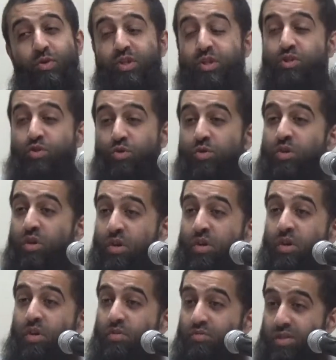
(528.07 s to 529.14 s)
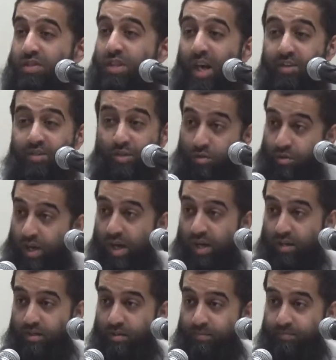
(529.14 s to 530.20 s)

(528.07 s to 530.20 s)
which is to recite the Quran.